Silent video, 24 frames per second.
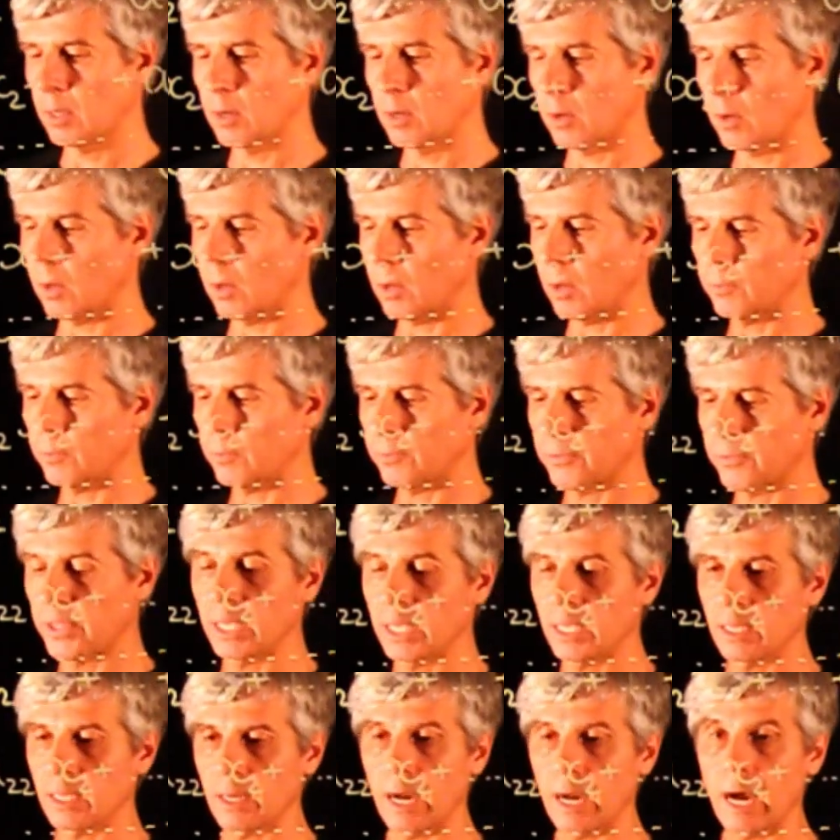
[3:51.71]
of
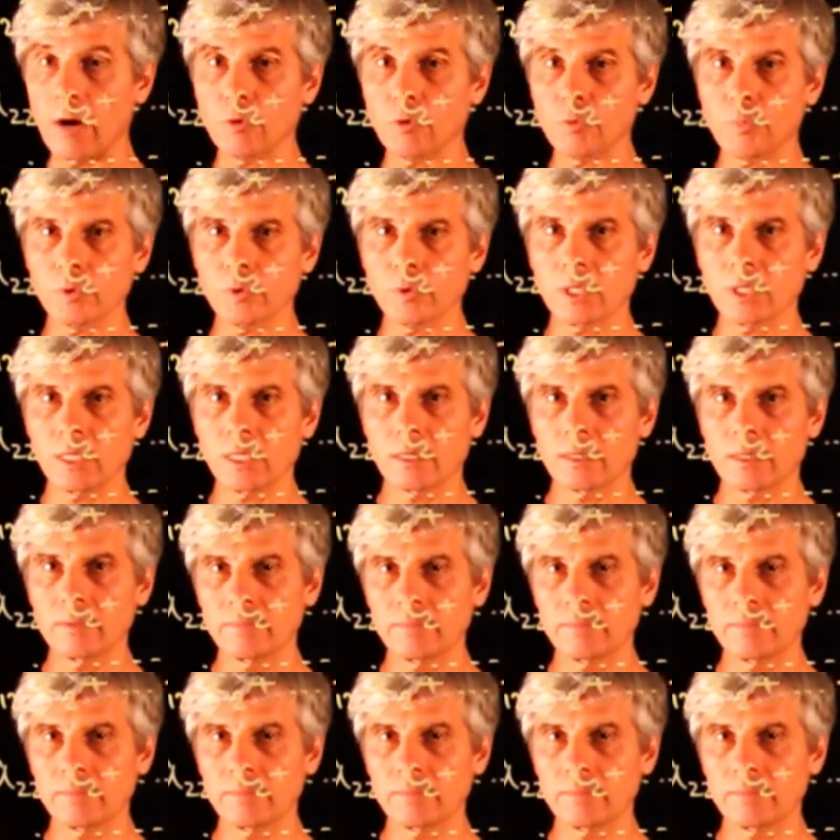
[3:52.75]
the output here.